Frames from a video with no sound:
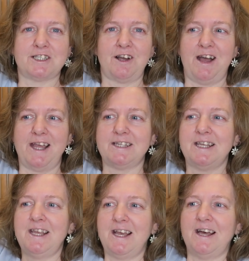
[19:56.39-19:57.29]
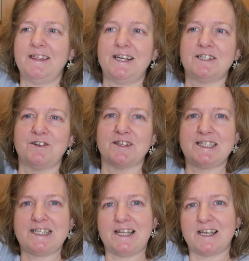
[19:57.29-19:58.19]
side, and then it's got the
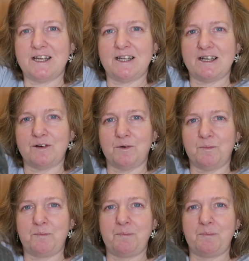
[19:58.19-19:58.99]
silicone little